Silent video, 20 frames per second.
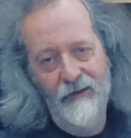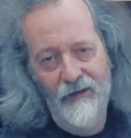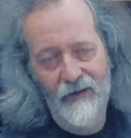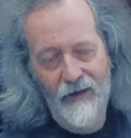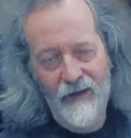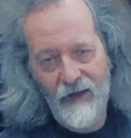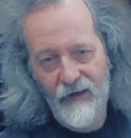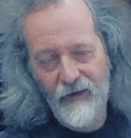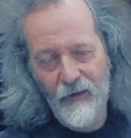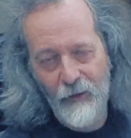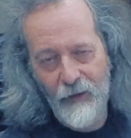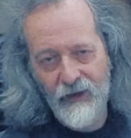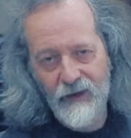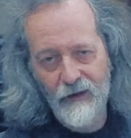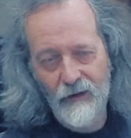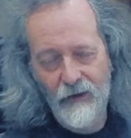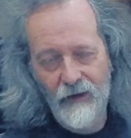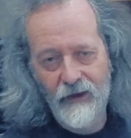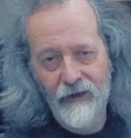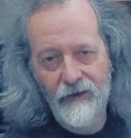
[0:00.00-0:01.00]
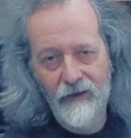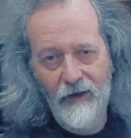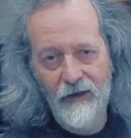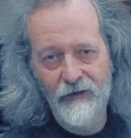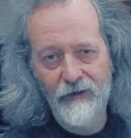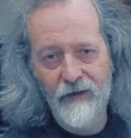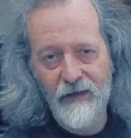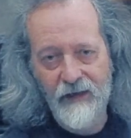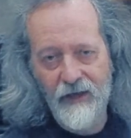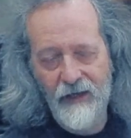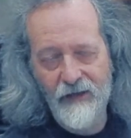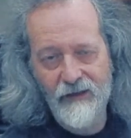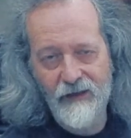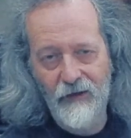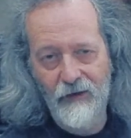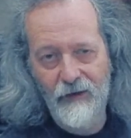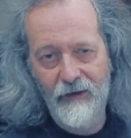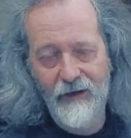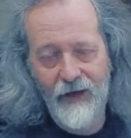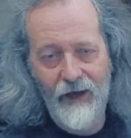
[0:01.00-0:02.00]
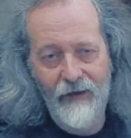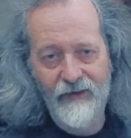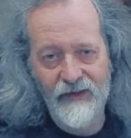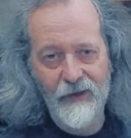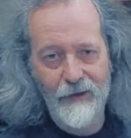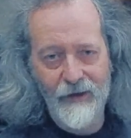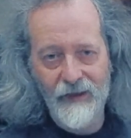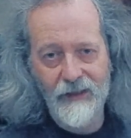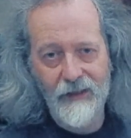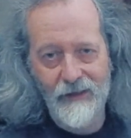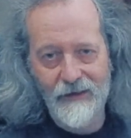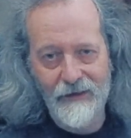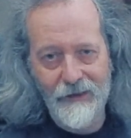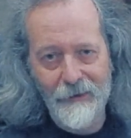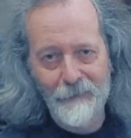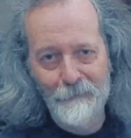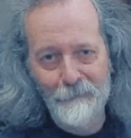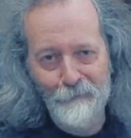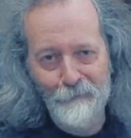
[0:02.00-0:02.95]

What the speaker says: I think we can all agree that's not ever so exciting.